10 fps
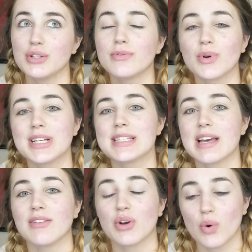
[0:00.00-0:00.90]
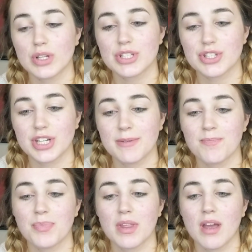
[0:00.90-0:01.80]
247 Court Street.
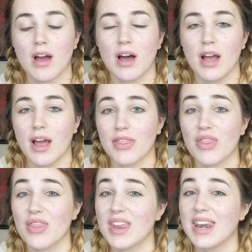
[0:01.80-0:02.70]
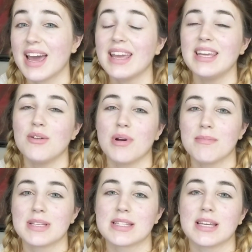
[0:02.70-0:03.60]
The night he went
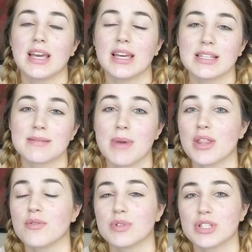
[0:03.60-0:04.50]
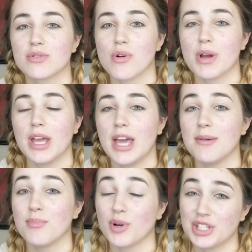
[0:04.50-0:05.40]
missing, his mother was throwing
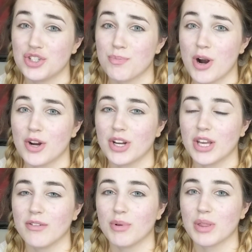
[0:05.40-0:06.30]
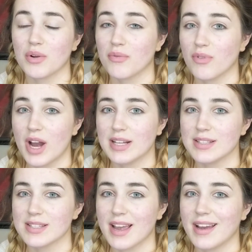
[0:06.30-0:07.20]
a bridge party with her
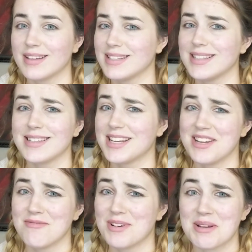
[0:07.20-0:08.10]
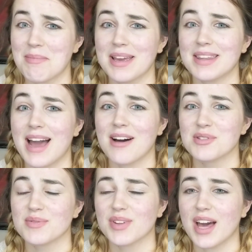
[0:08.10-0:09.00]
friends, and he didn't want to be in the
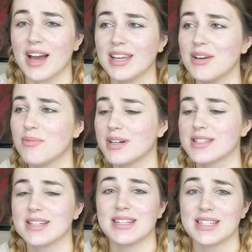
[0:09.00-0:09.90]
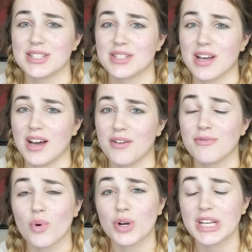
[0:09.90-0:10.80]
house for that. He was in his
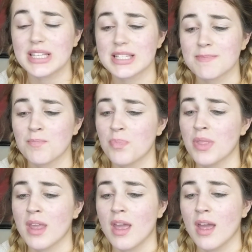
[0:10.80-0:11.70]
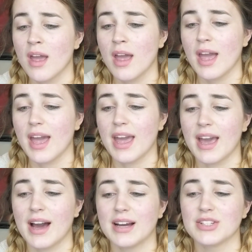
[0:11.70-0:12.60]
40s,
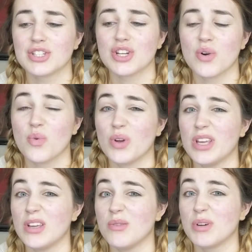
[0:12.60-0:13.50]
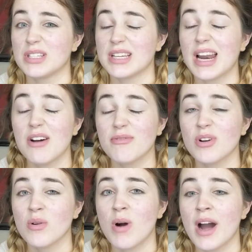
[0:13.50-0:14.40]
and so he wanted to get out
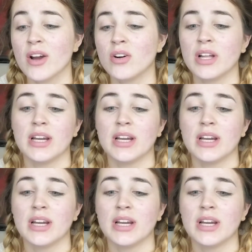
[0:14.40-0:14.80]
for a while,